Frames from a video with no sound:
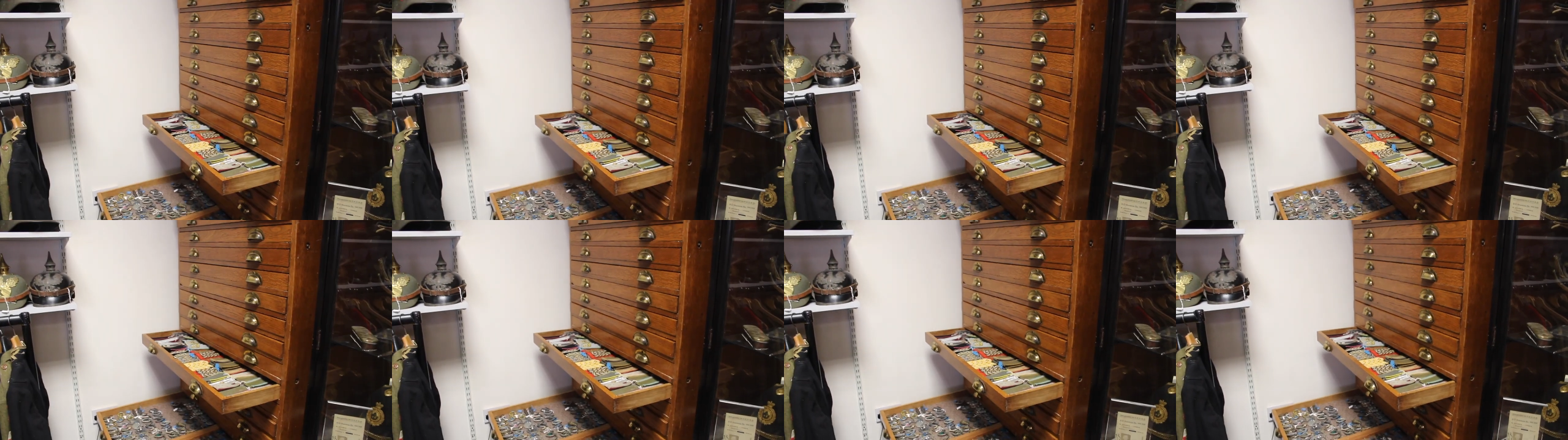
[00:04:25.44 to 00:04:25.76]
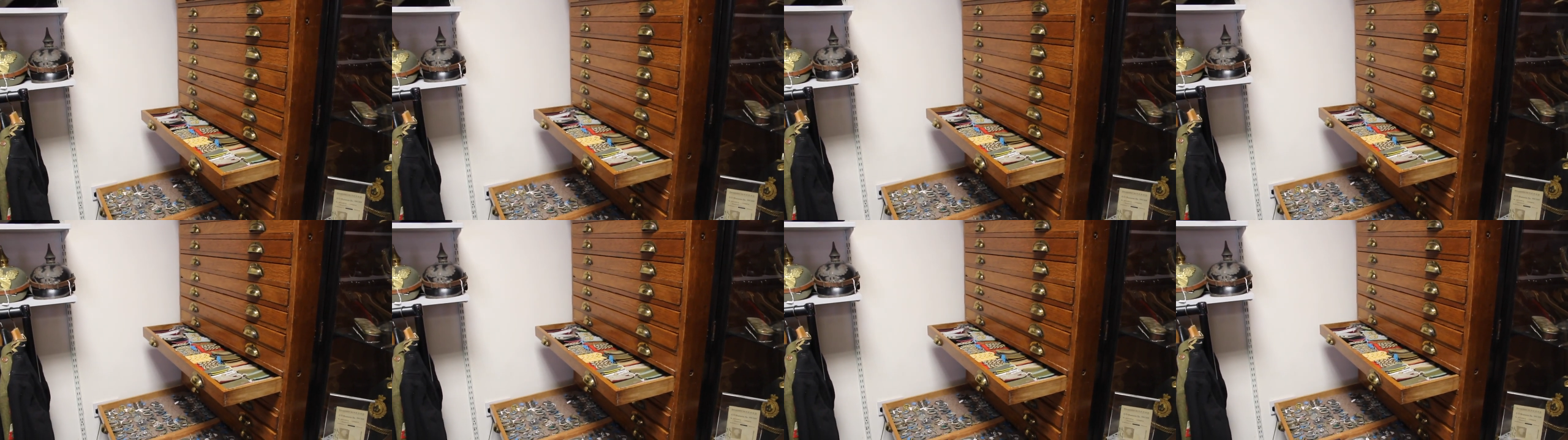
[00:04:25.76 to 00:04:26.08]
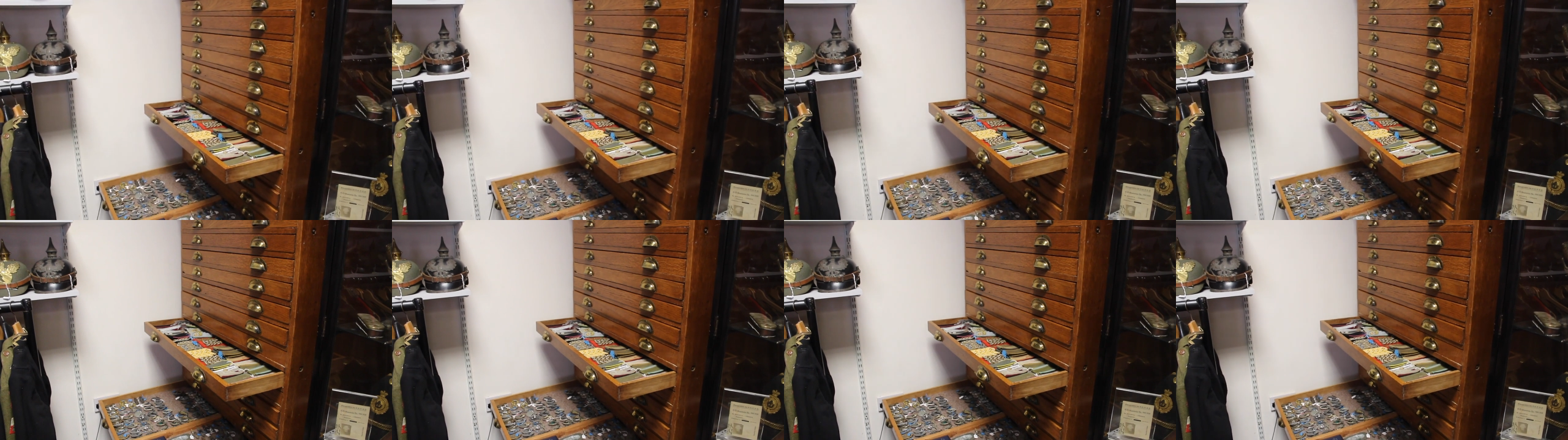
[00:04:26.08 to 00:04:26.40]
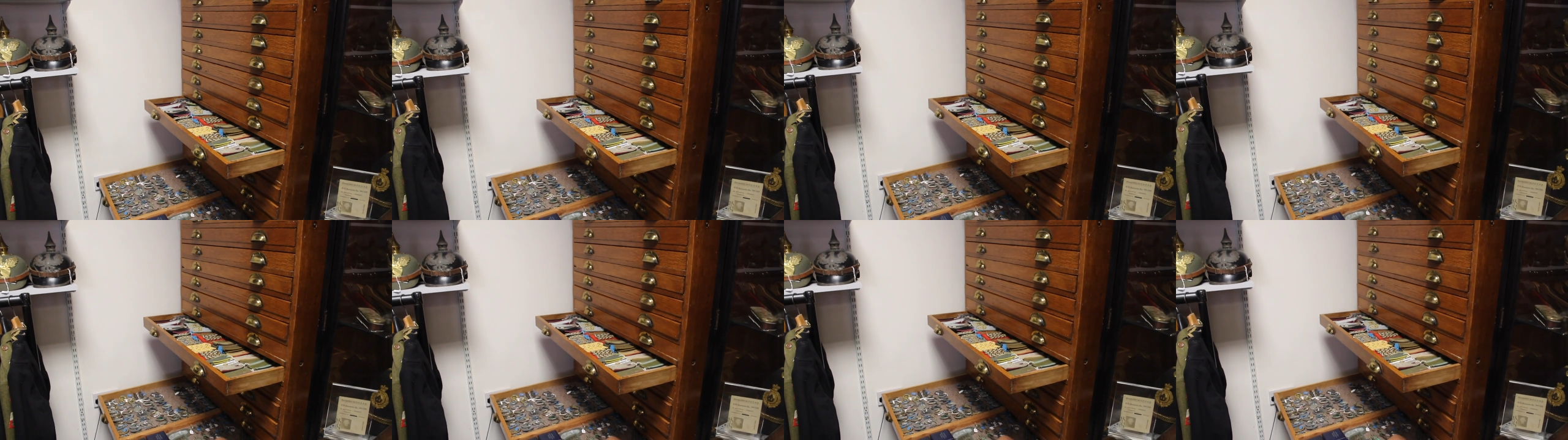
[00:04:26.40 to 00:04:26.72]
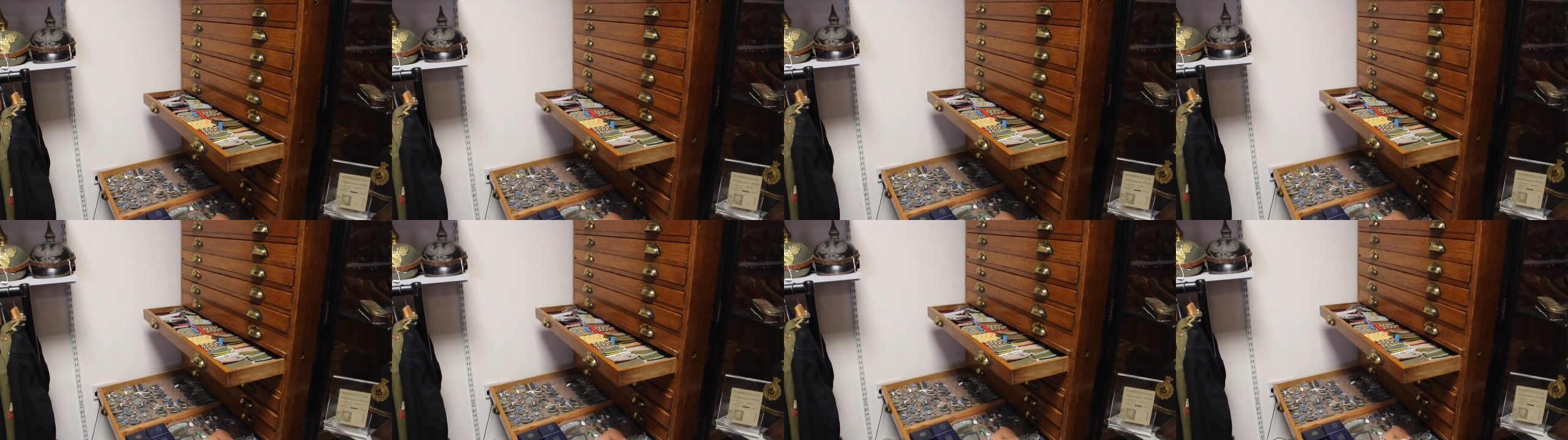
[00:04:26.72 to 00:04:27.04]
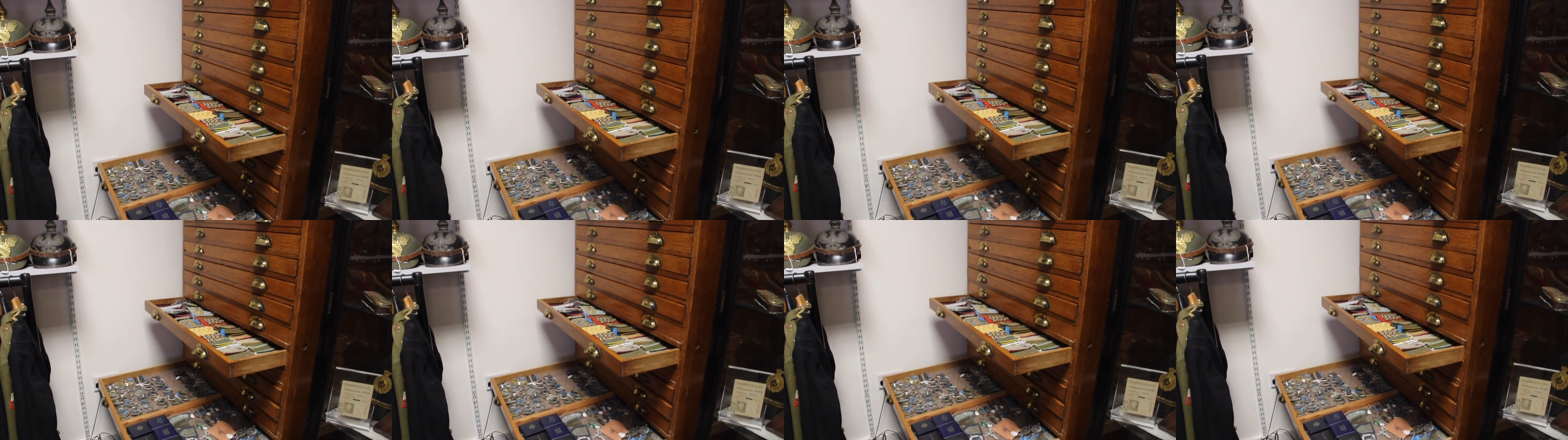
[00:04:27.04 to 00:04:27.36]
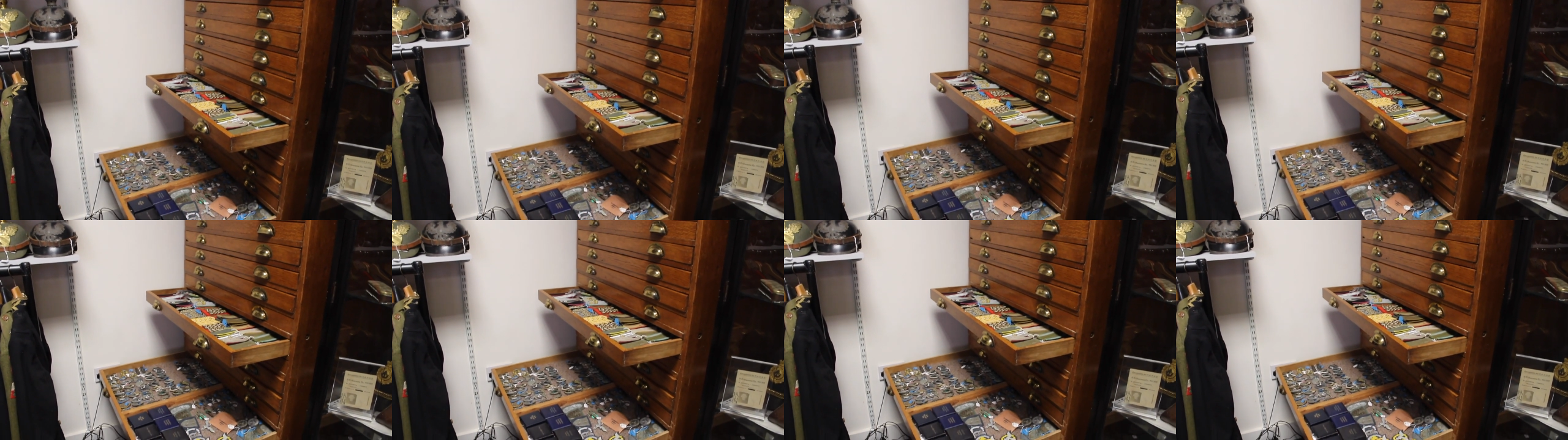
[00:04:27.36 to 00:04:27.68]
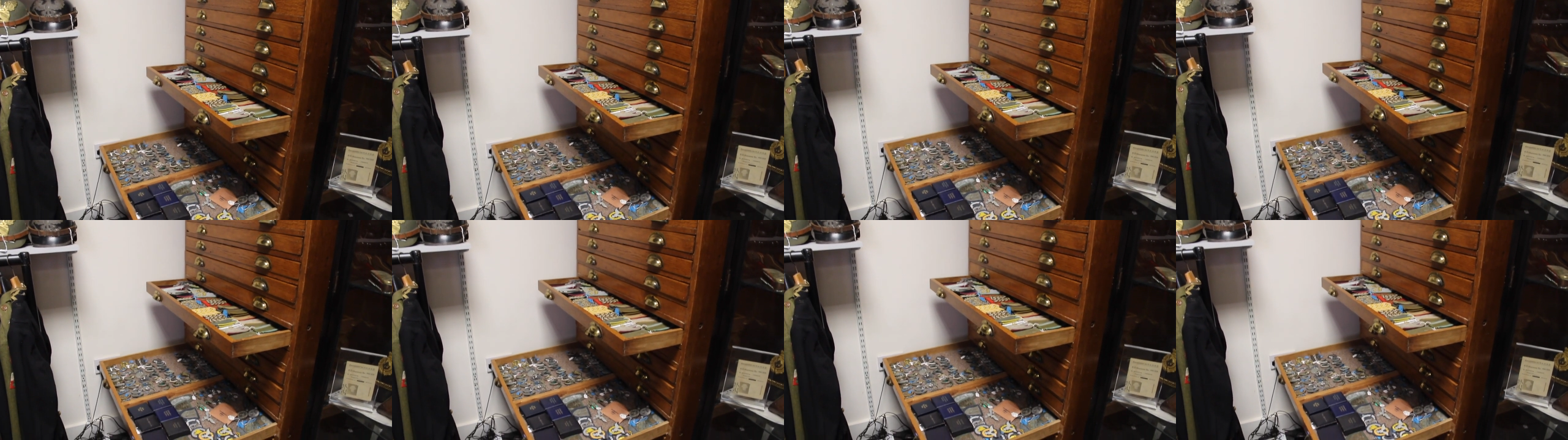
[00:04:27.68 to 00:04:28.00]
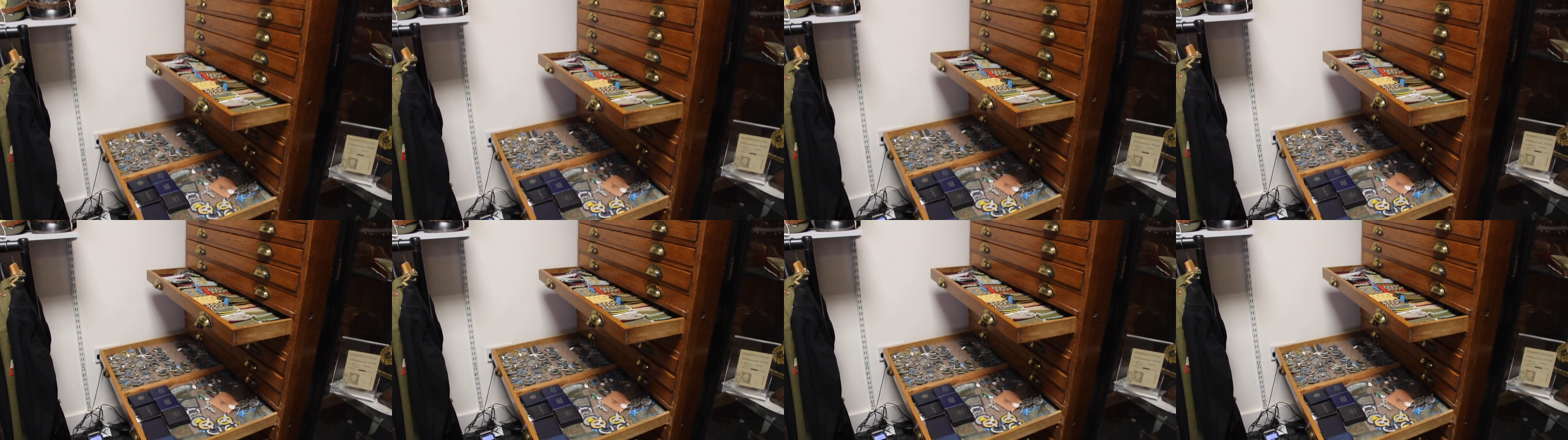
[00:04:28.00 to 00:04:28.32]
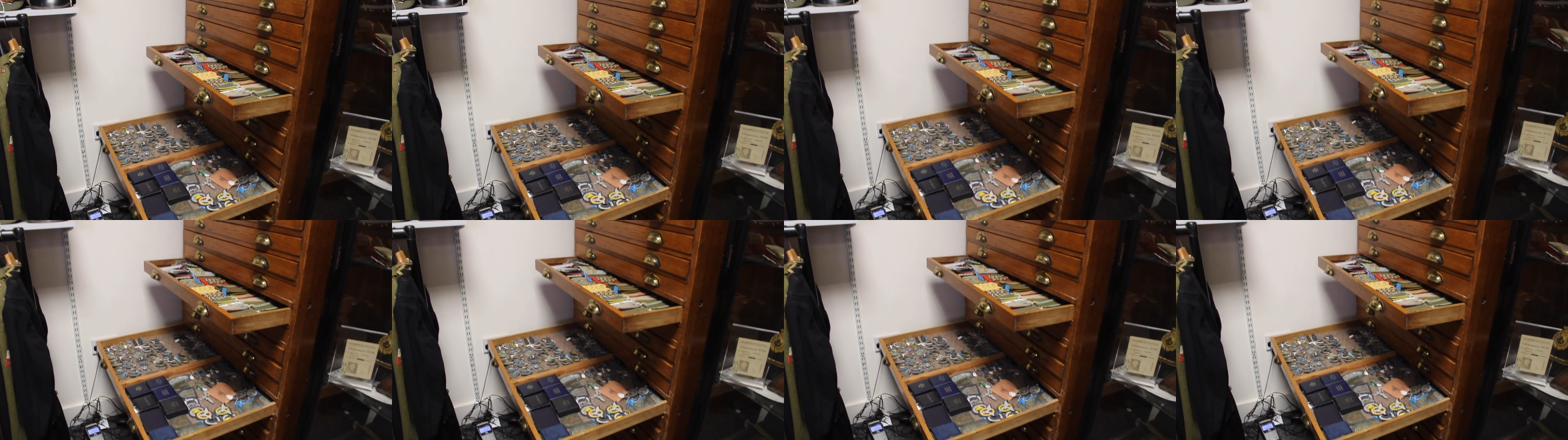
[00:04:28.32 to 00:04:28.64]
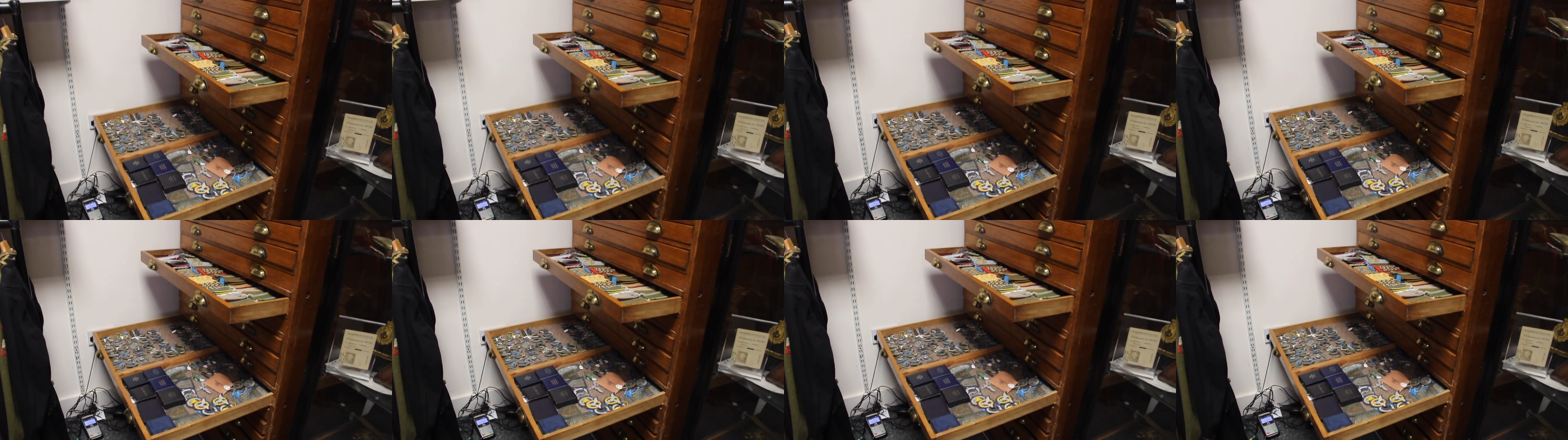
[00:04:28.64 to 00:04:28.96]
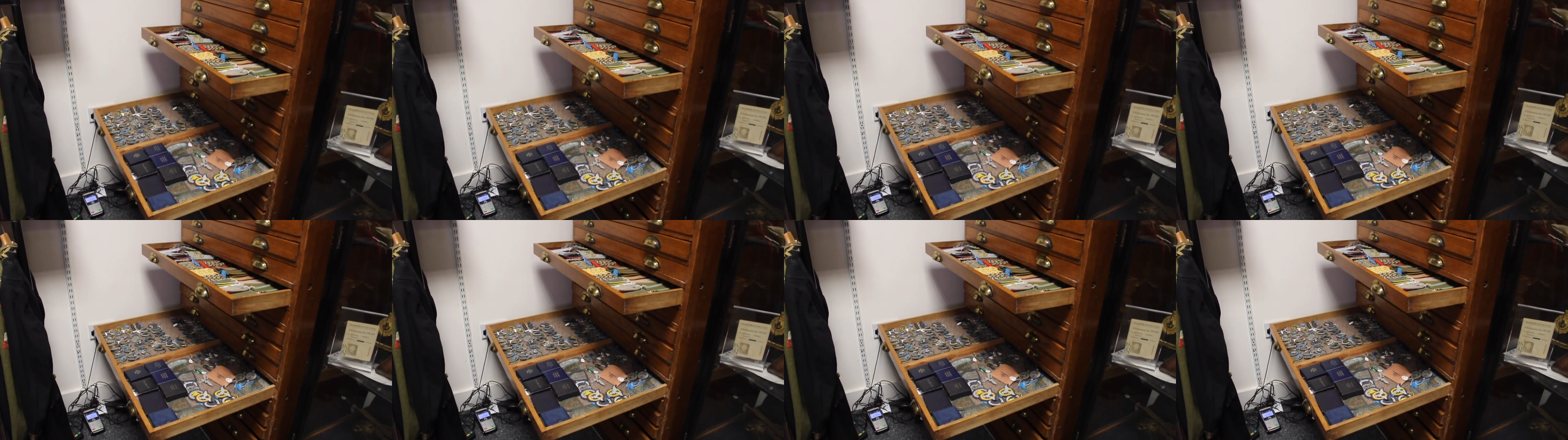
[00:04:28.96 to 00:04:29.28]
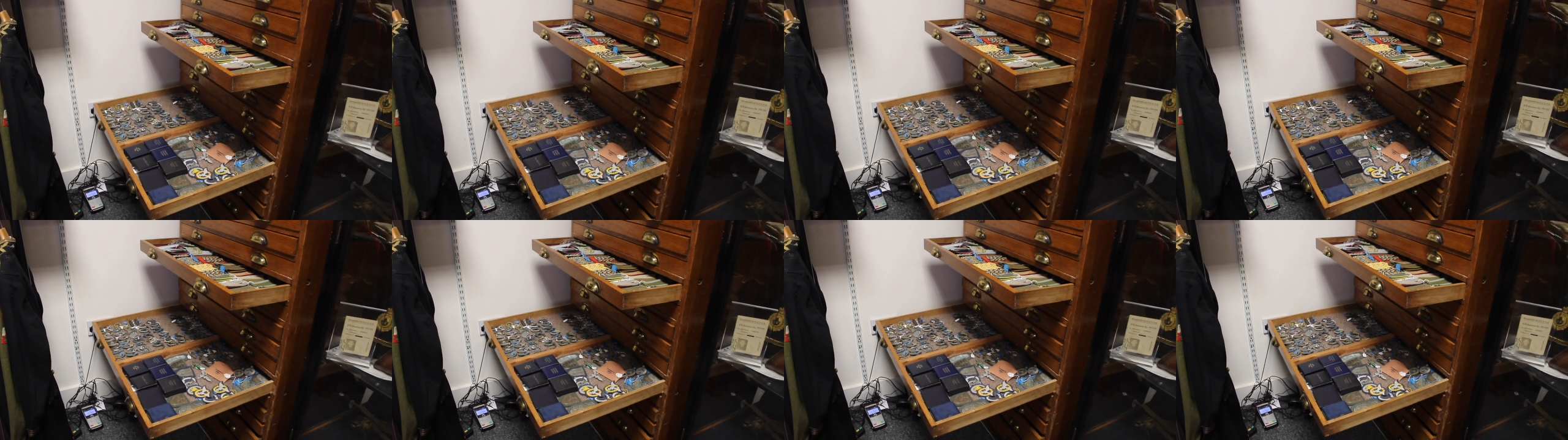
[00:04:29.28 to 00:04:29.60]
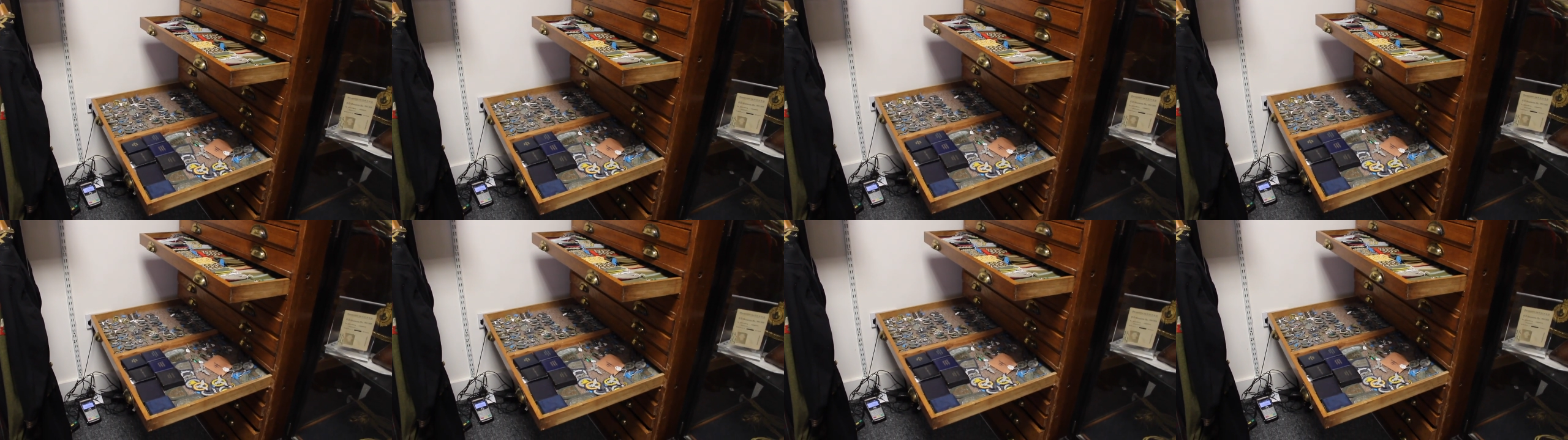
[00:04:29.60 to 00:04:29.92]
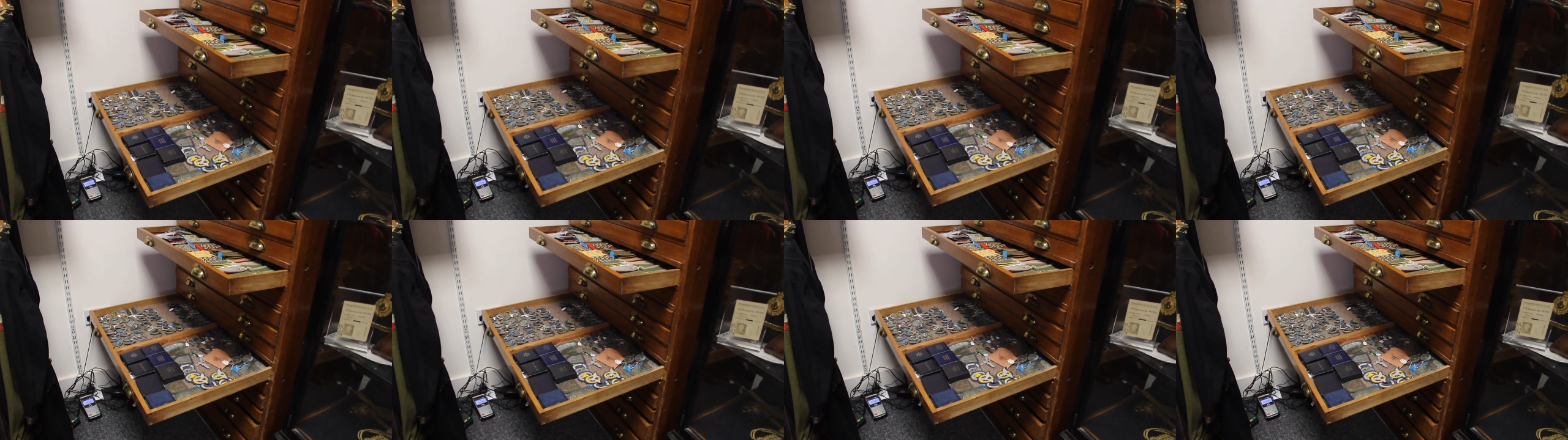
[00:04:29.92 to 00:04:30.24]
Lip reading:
Nobody's mouth can be seen.